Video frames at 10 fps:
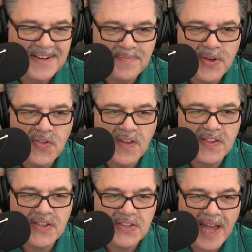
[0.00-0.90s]
And push the
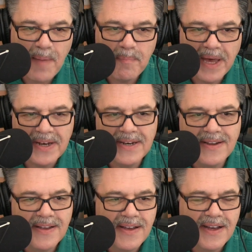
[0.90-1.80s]
stop
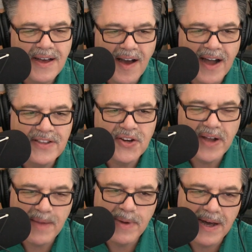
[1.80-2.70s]
button on your
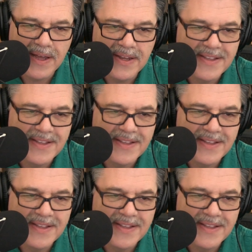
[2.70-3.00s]
iPod.